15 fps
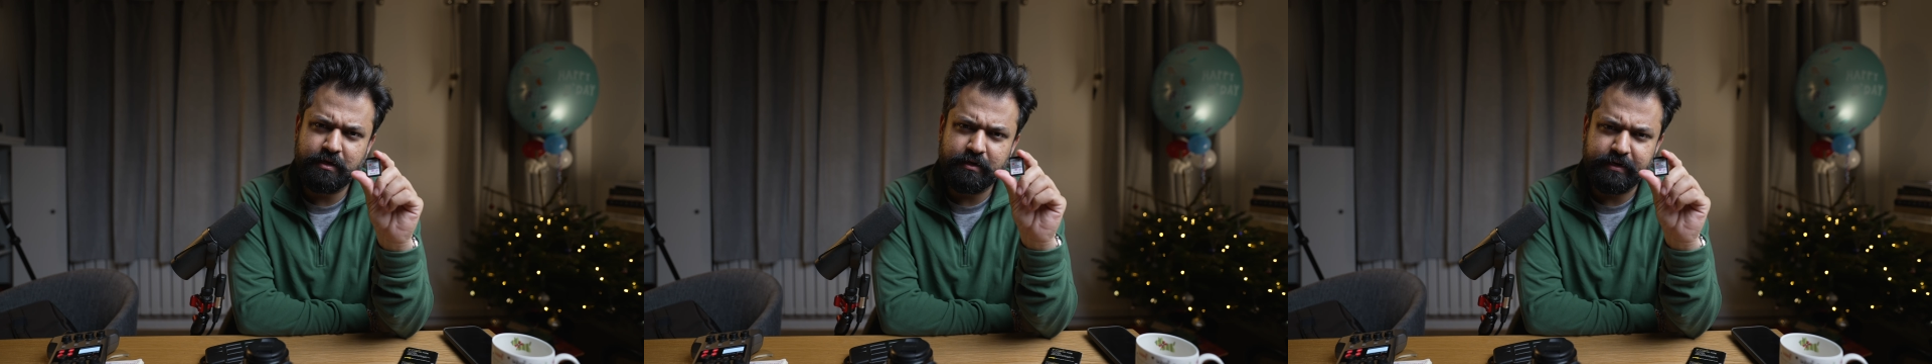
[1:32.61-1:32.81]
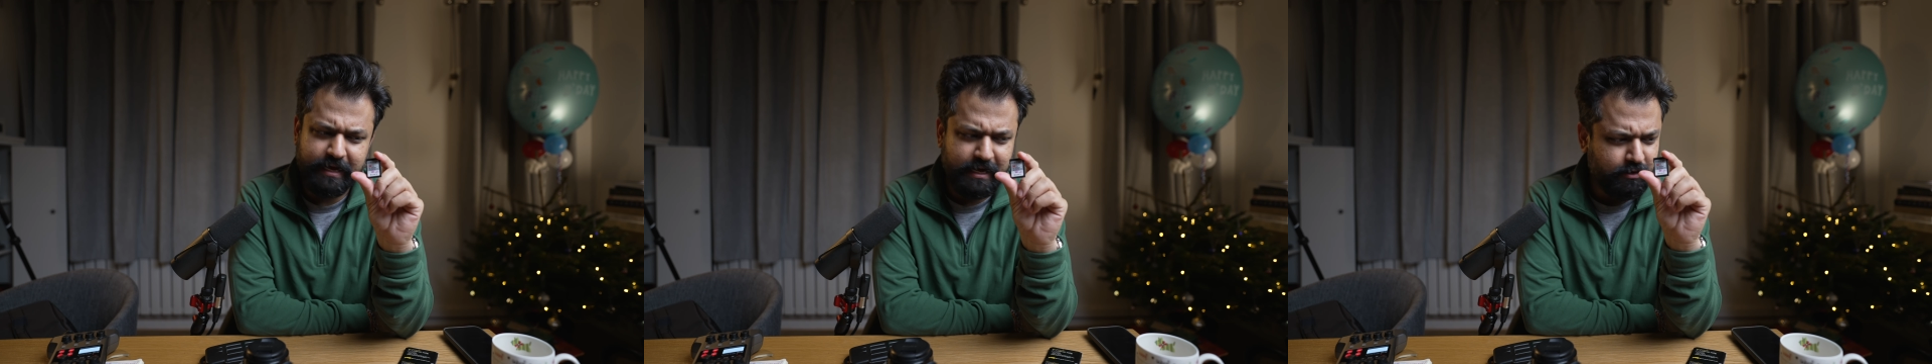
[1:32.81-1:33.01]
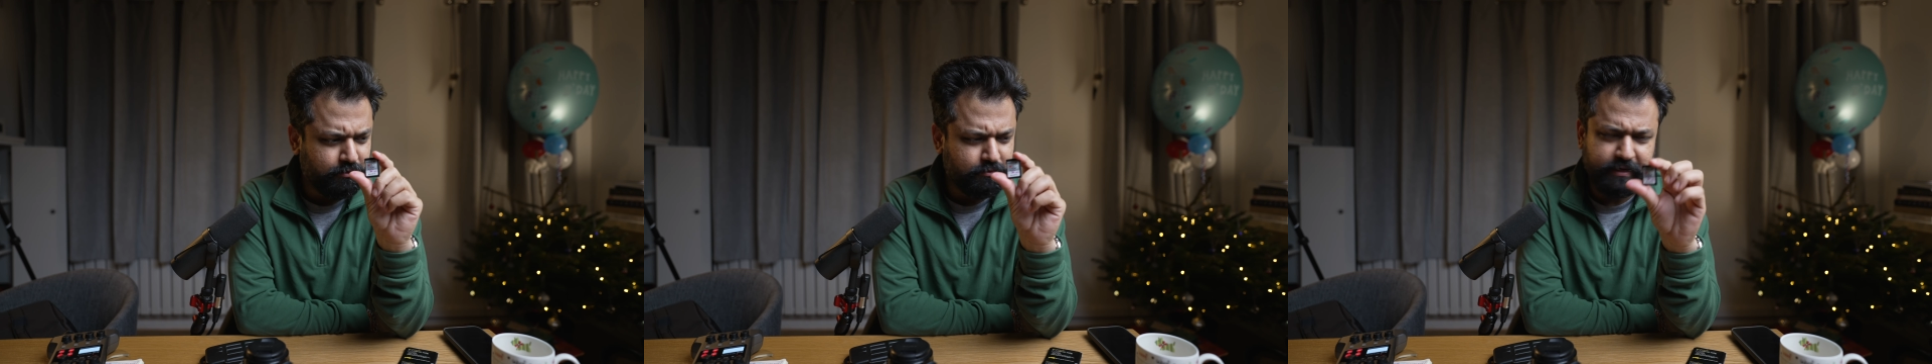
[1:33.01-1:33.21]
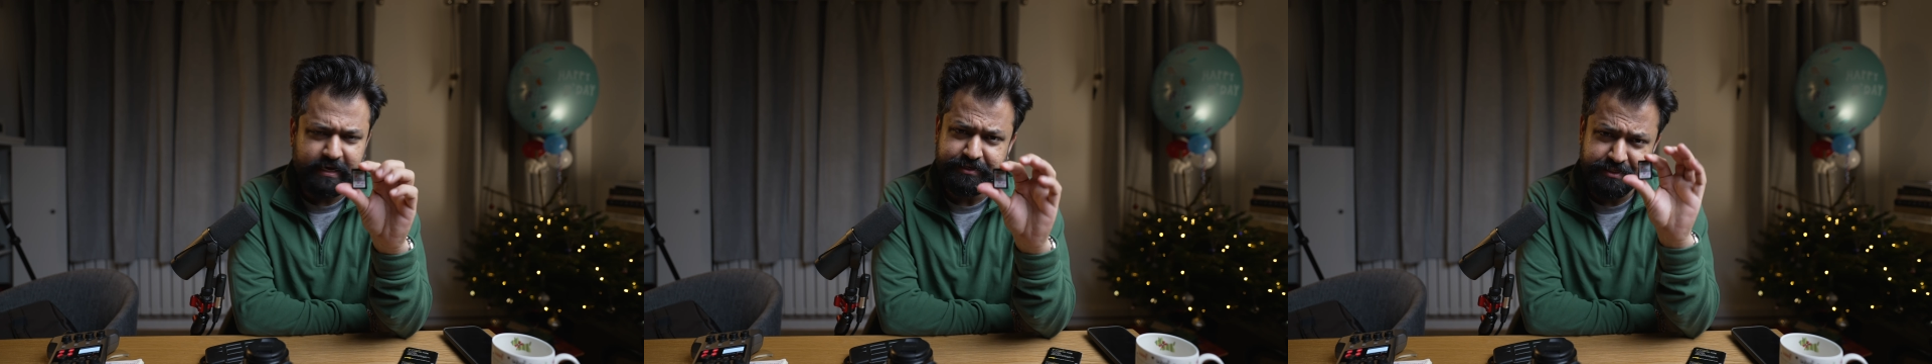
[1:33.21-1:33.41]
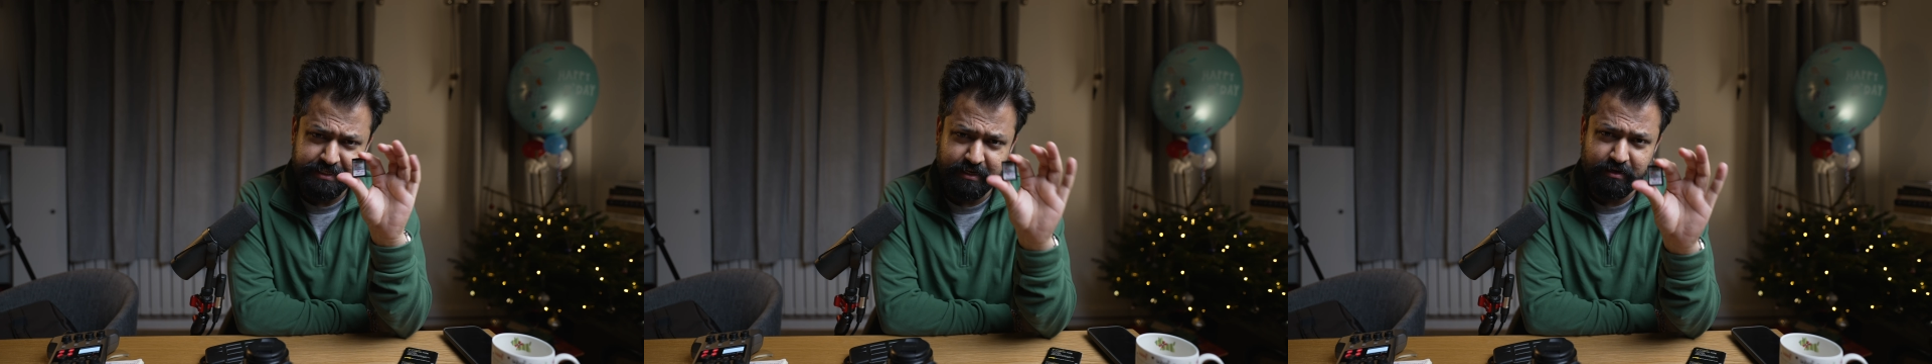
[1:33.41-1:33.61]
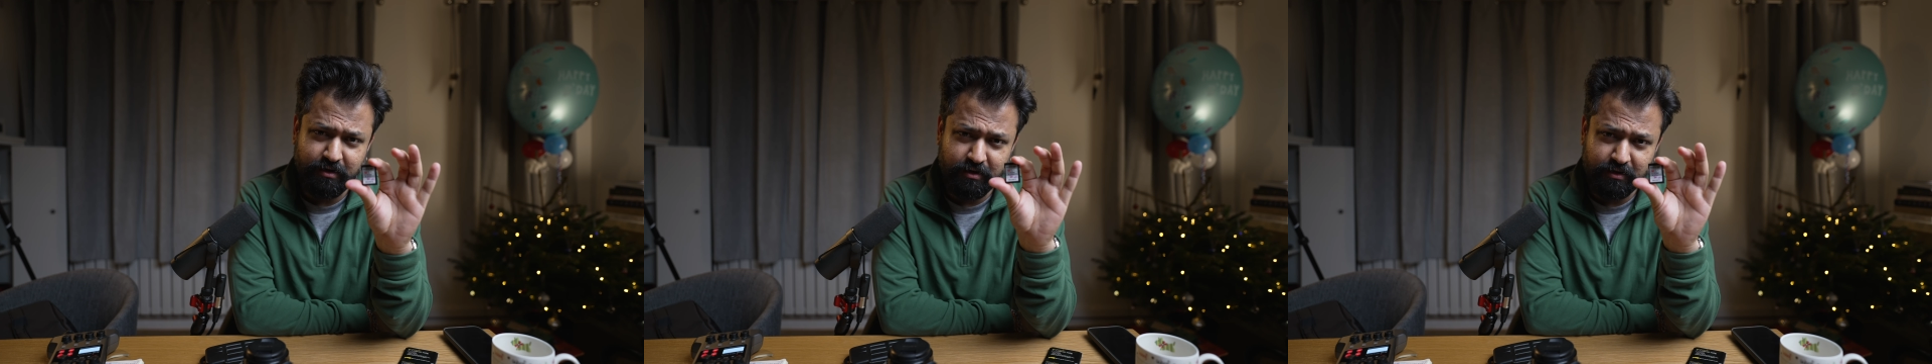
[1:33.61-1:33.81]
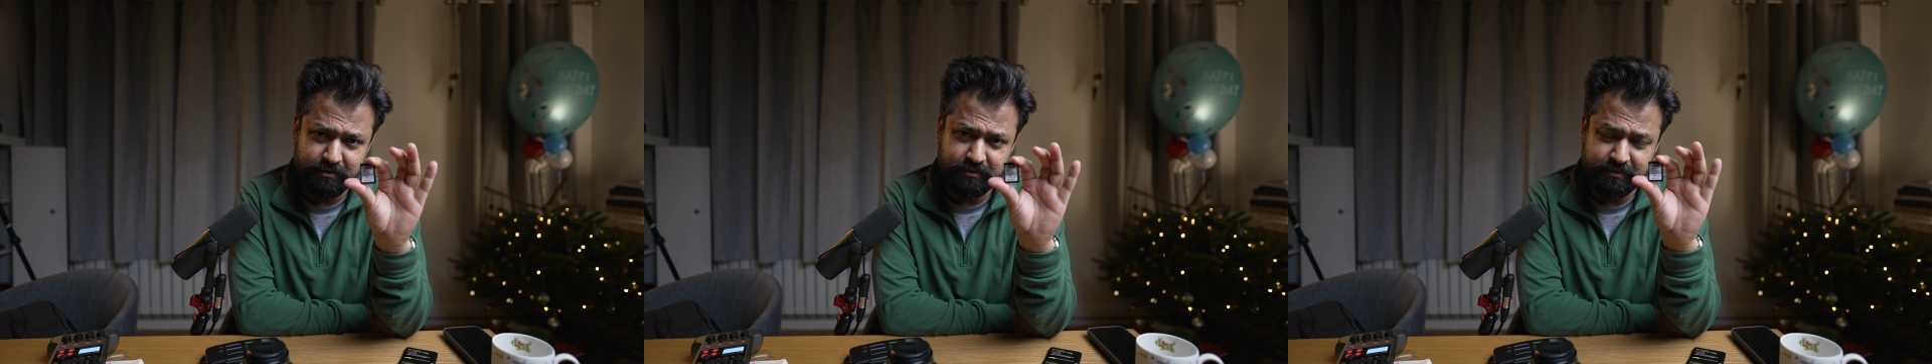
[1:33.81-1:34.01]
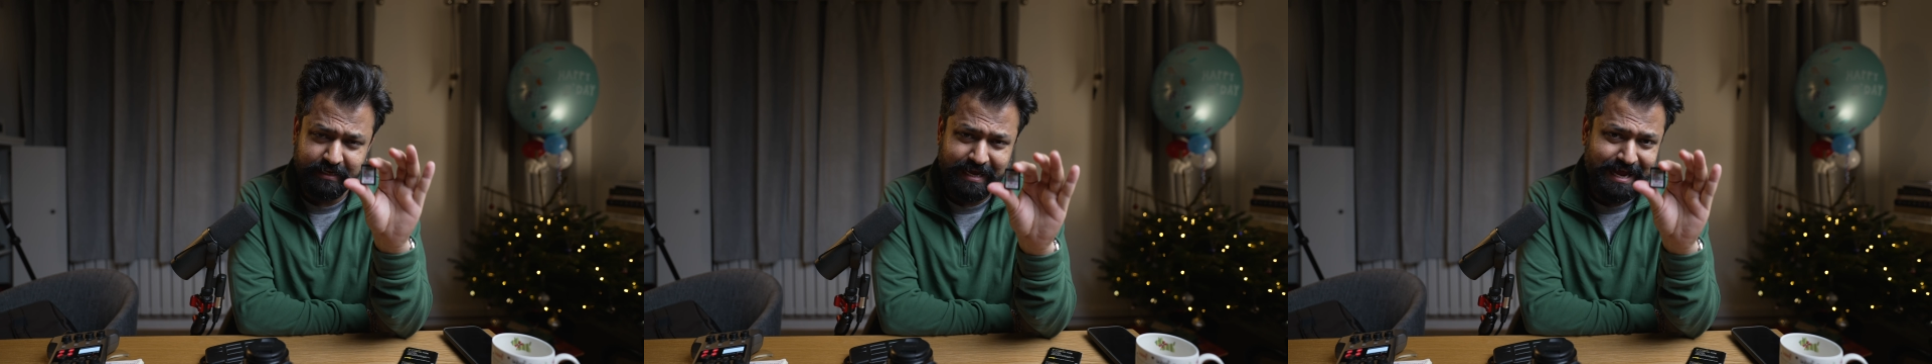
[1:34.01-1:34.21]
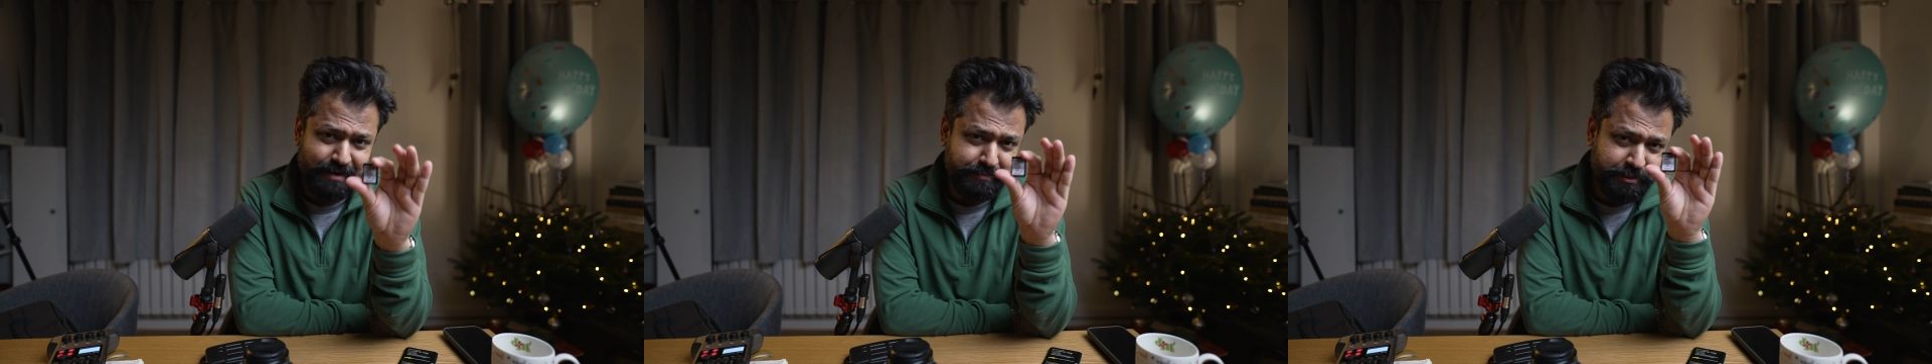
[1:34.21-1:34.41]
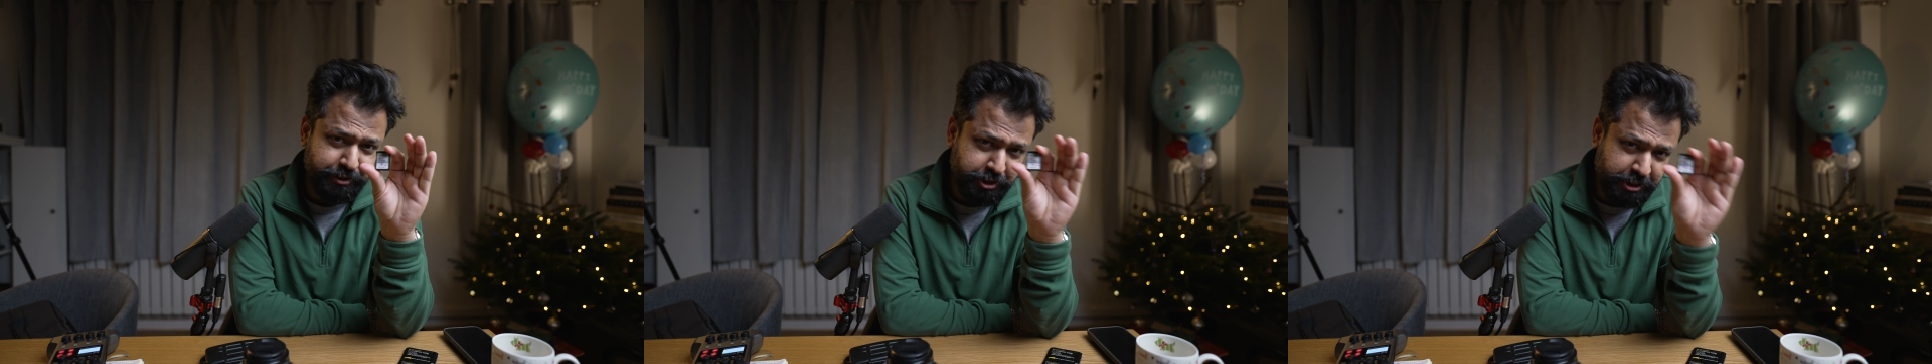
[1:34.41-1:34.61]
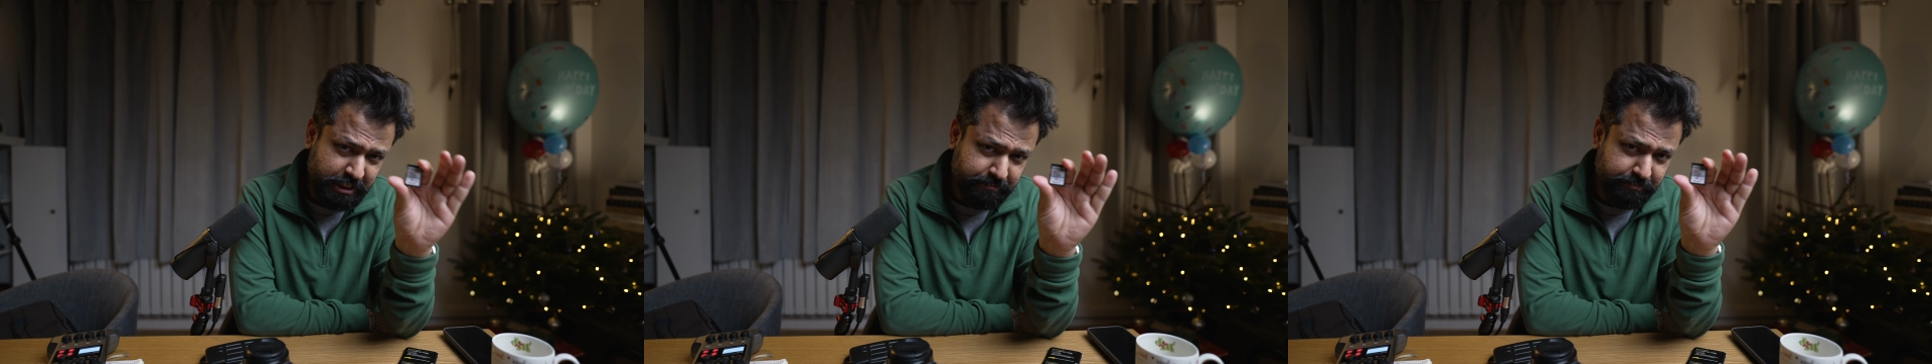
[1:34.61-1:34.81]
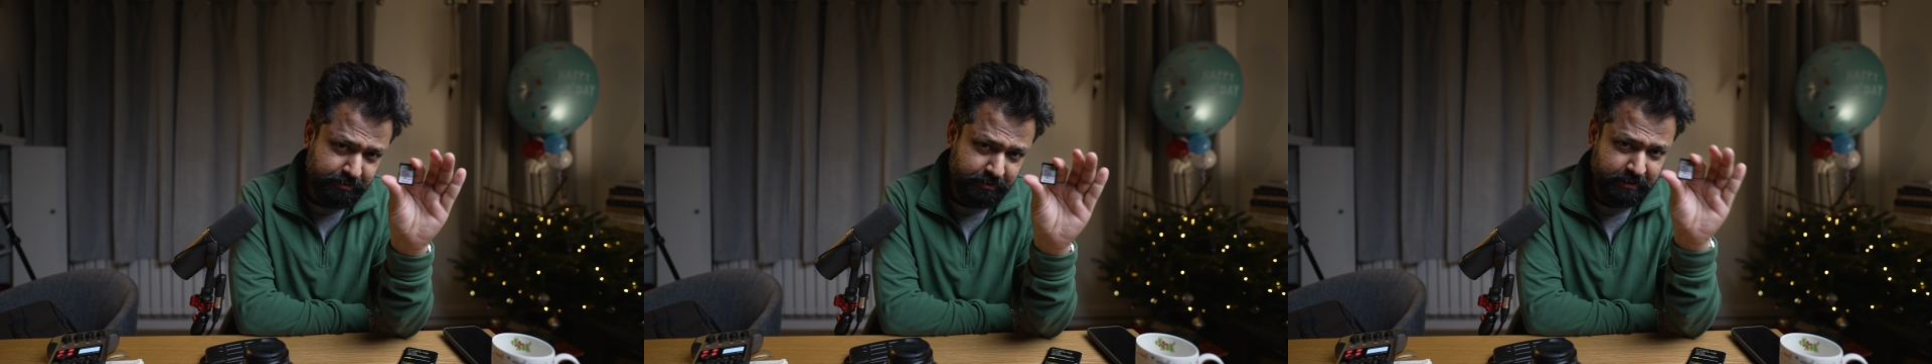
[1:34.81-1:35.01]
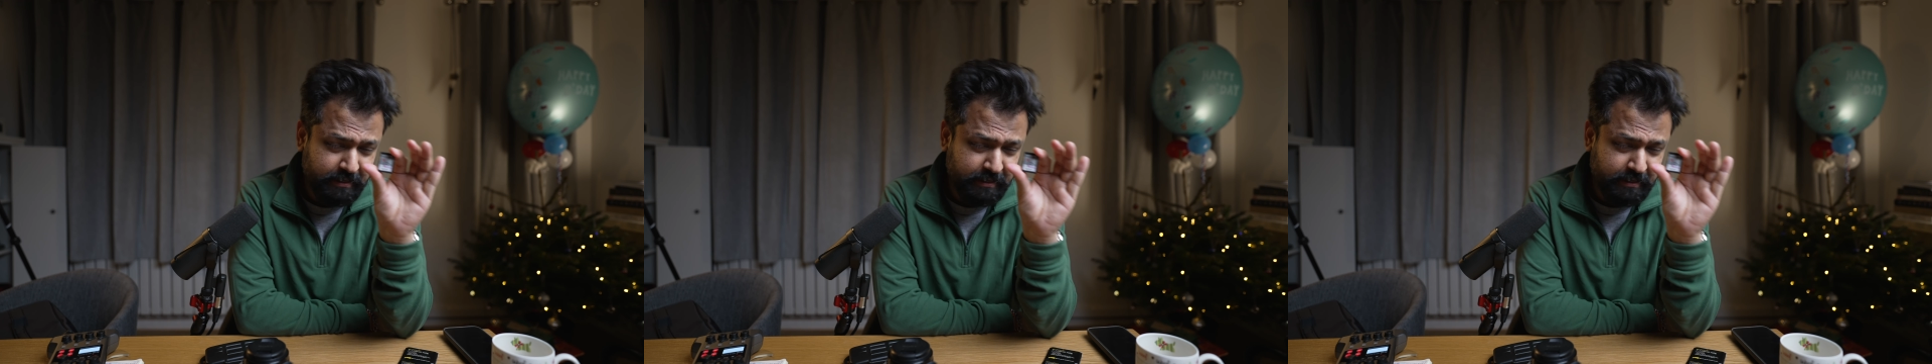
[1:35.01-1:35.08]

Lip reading: Now, SD cards can be cheap